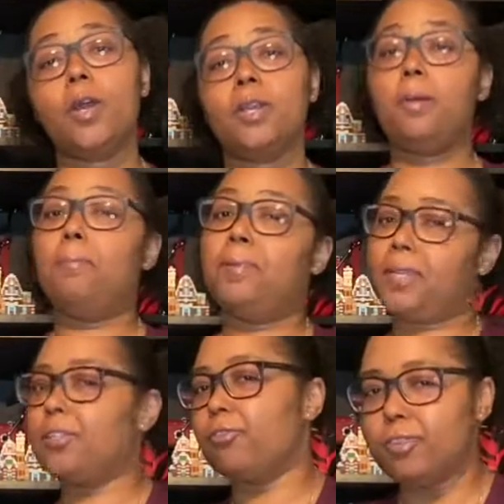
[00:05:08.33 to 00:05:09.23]
of the
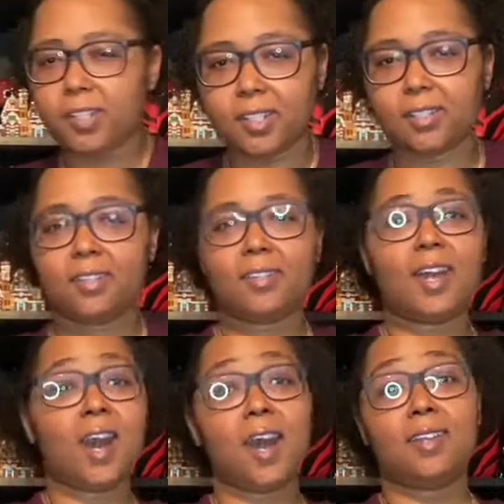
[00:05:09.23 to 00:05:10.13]
biggest reasons
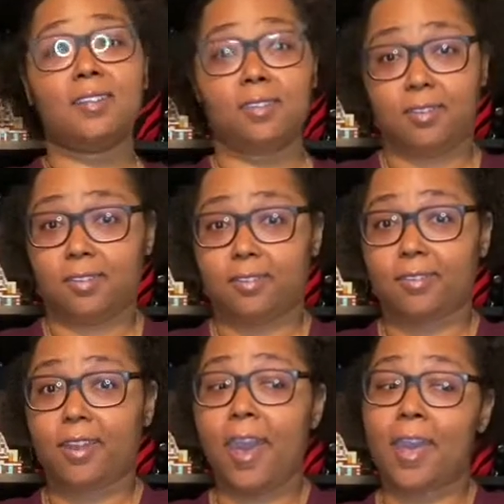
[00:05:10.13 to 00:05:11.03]
I suck
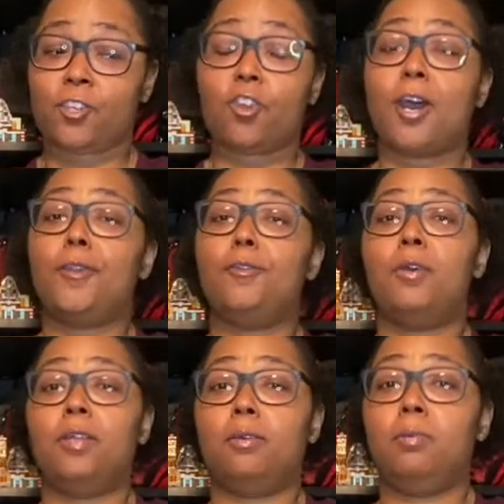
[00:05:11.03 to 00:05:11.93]
at trying to do
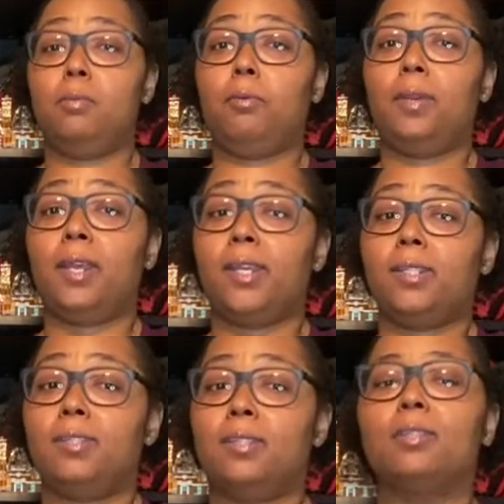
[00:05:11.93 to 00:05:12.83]
other people's
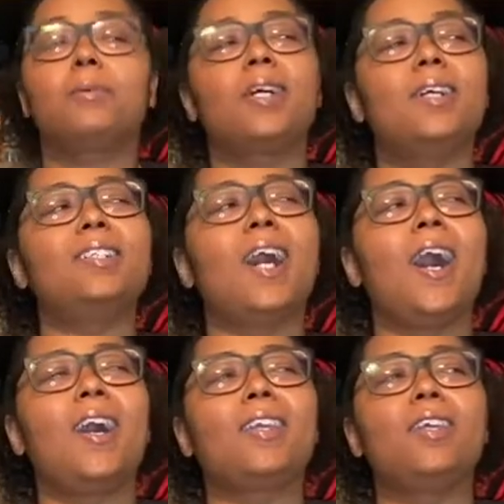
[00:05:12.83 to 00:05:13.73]
dances is because
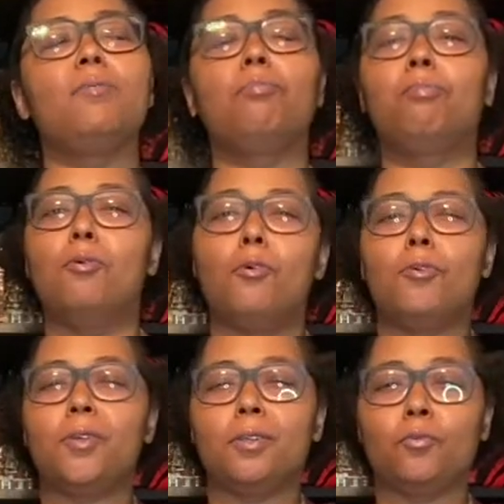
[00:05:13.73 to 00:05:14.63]
I get
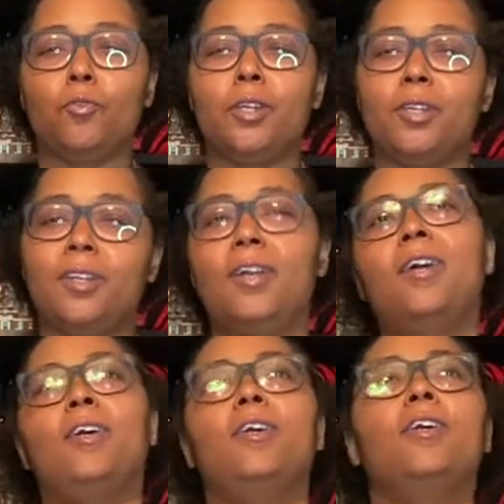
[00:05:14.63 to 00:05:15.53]
bored with,
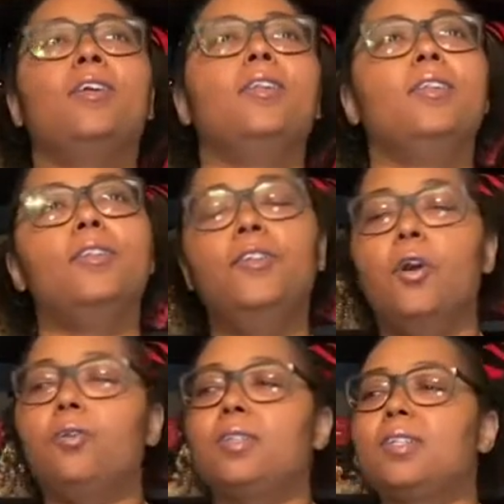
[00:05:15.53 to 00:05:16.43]
you
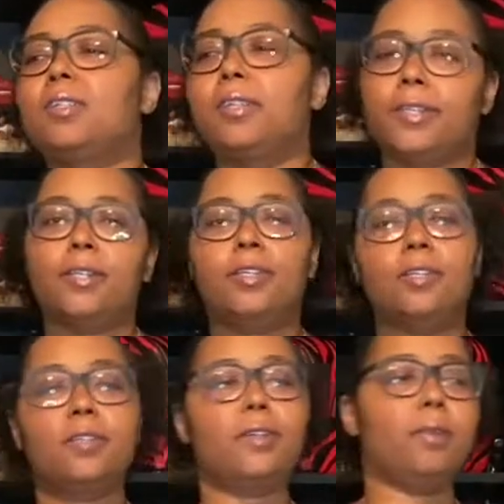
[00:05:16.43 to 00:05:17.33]
know, just listening to
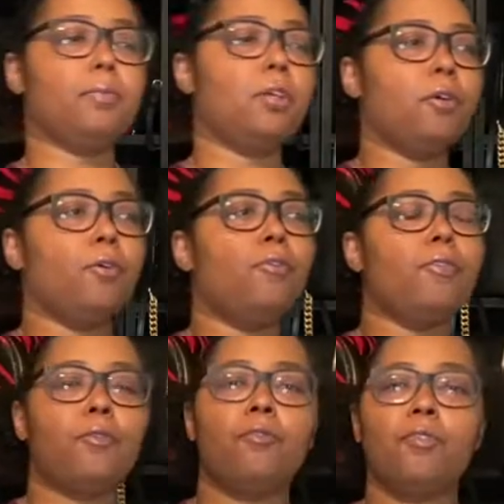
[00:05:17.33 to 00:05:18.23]
the same song over
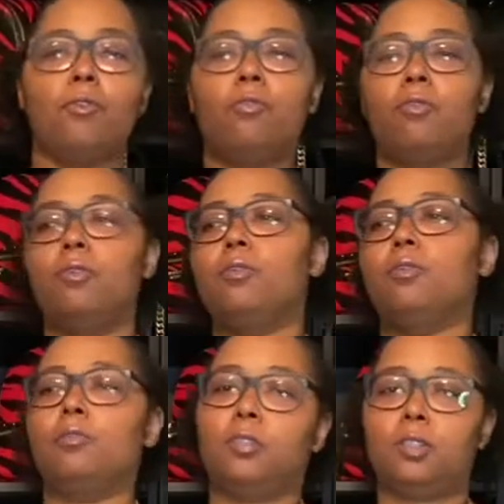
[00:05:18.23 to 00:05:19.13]
and over and
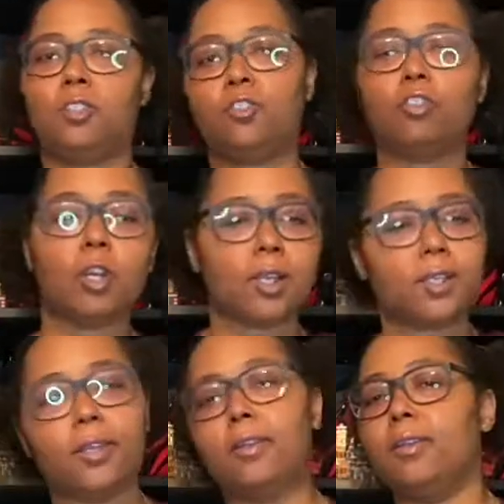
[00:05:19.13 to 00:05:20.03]
over,
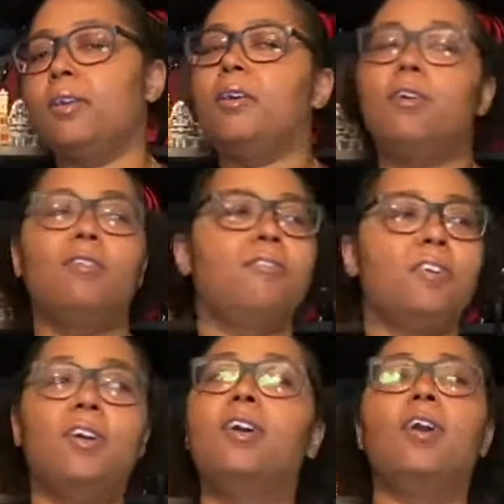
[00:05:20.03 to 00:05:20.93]
struggling
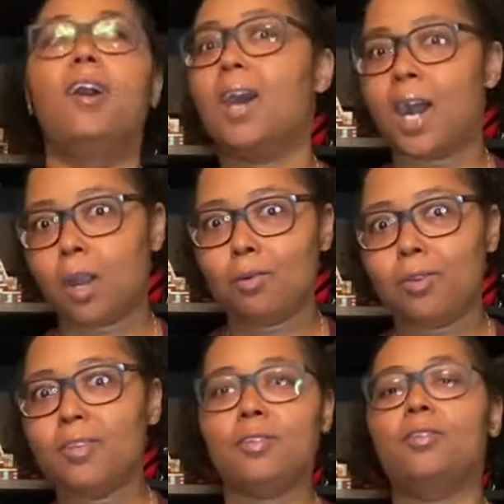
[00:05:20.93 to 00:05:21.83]
for
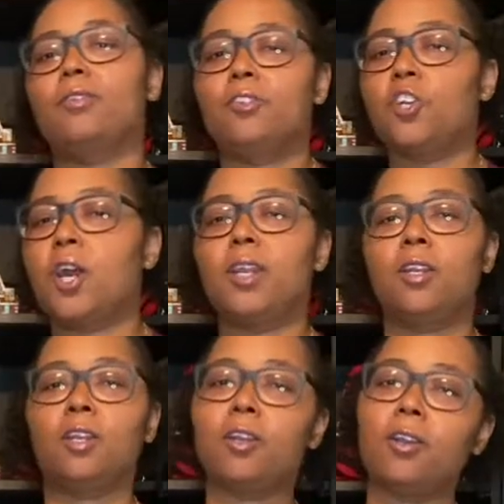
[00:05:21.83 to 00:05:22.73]
hours trying to
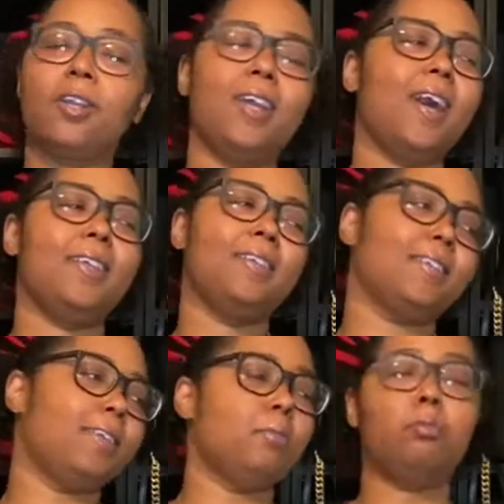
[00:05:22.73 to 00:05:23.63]
learn it. I
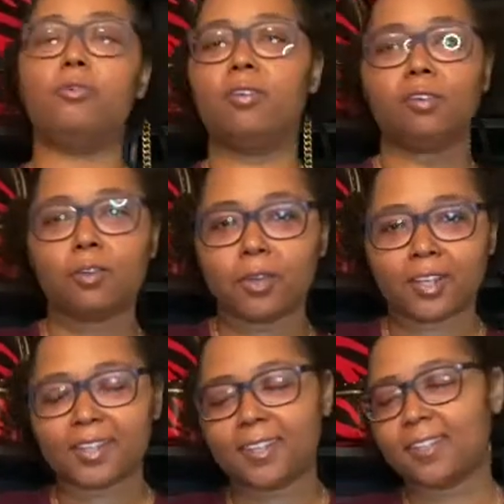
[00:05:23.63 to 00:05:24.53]
just get bored
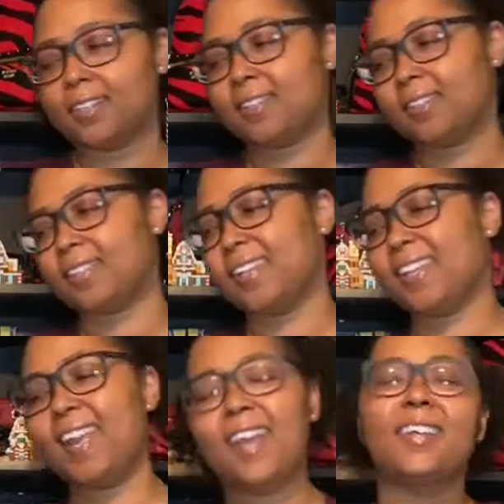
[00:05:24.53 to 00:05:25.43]
quickly, and it's just like,
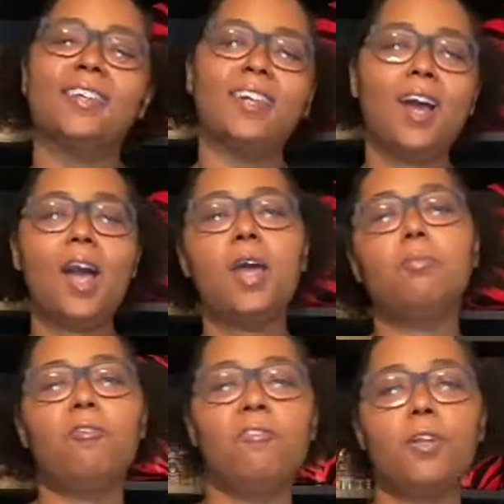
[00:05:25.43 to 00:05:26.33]
ah, I have
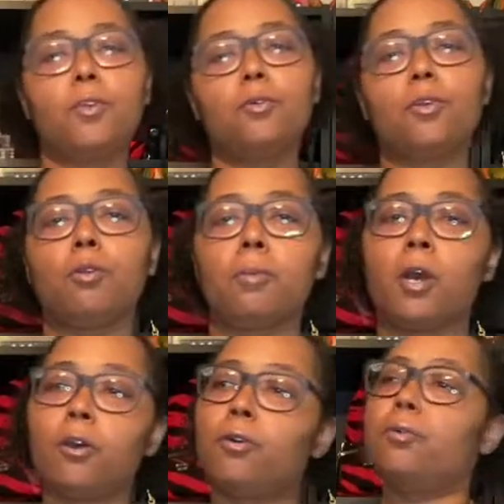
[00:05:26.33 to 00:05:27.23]
more fun doing it on my
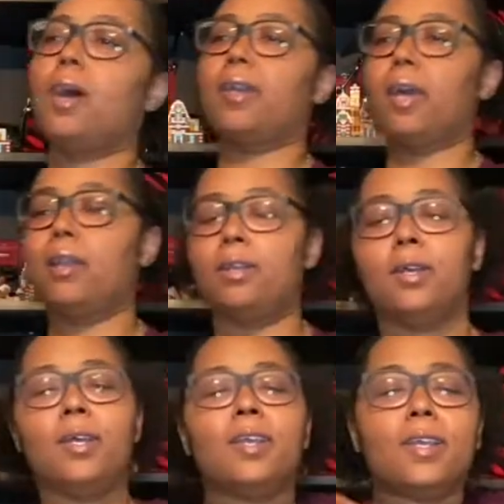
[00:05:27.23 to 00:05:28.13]
own. I got
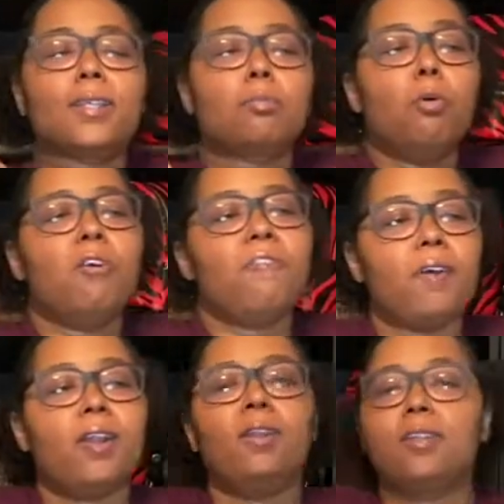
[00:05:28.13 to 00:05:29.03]
it's more
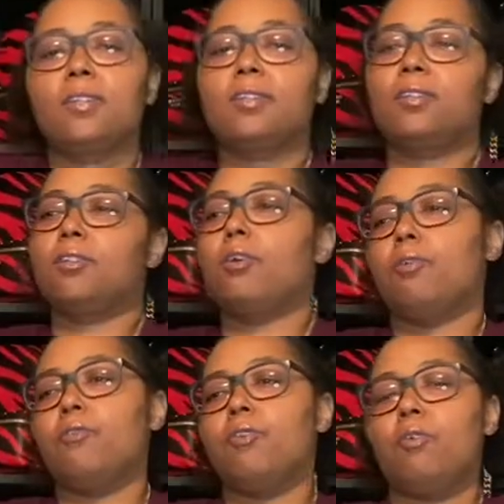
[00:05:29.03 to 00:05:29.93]
fun listening to the song
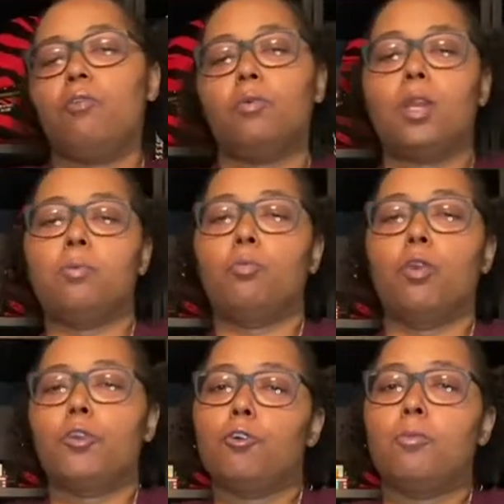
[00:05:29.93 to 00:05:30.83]
over and over when I'm
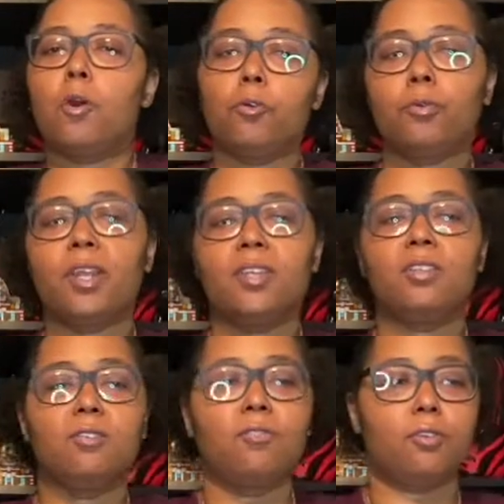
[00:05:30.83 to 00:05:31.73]
working on my own
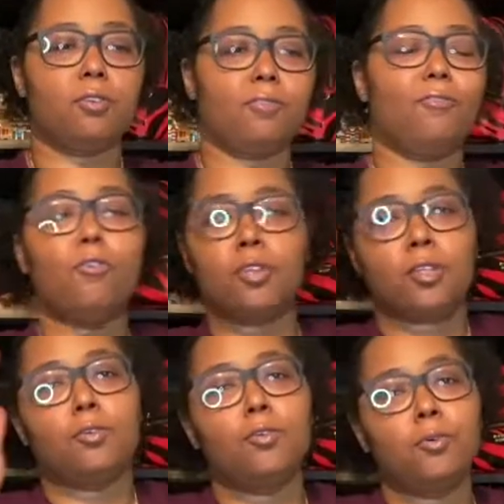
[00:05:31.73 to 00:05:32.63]
dances versus
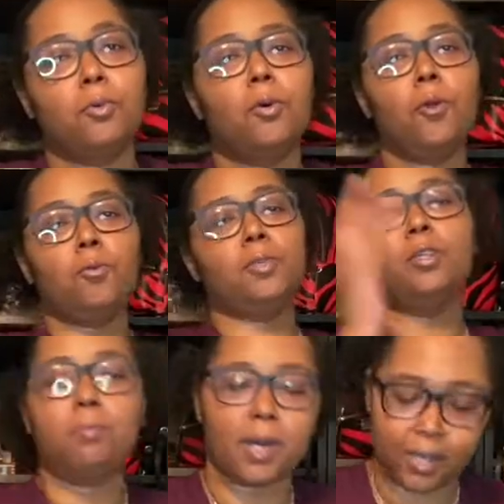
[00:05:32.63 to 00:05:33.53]
focusing on what
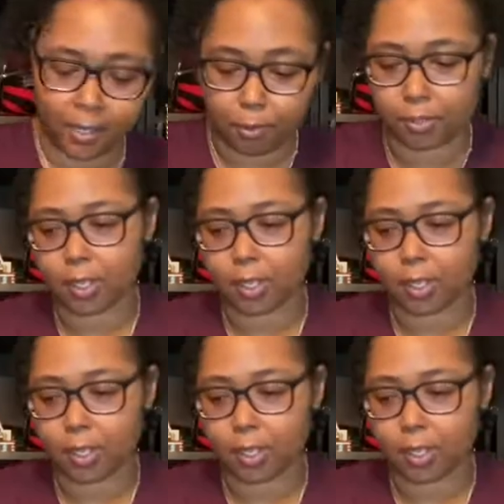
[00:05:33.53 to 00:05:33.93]
somebody else